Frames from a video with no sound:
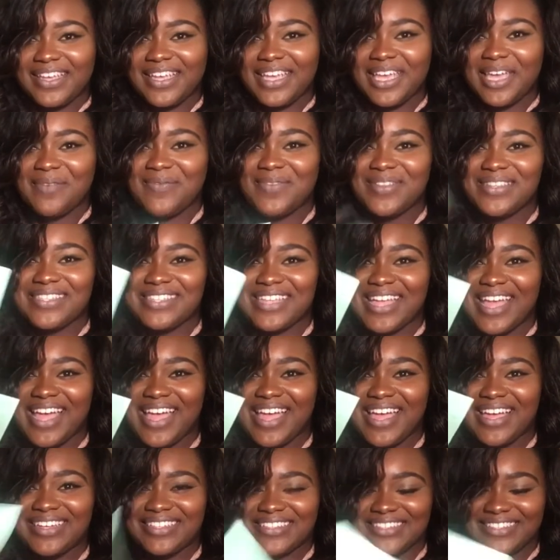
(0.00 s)
Come
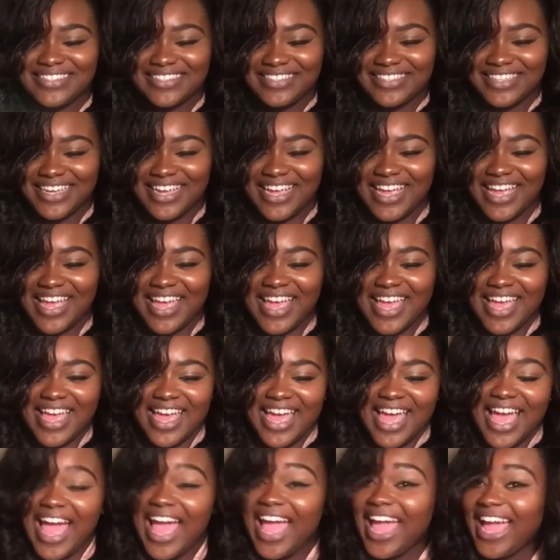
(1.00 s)
inside.
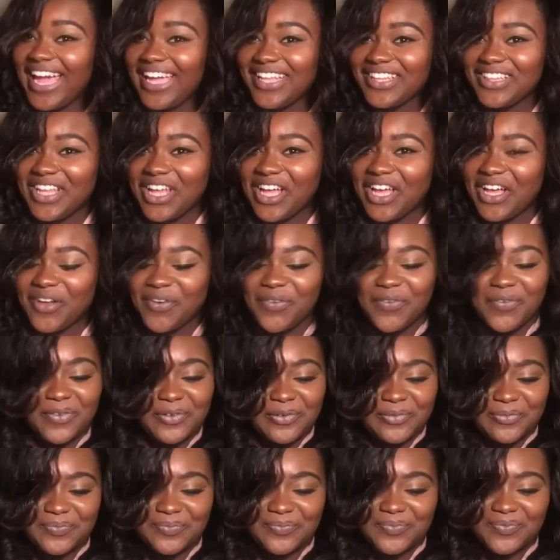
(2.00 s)
Hey love,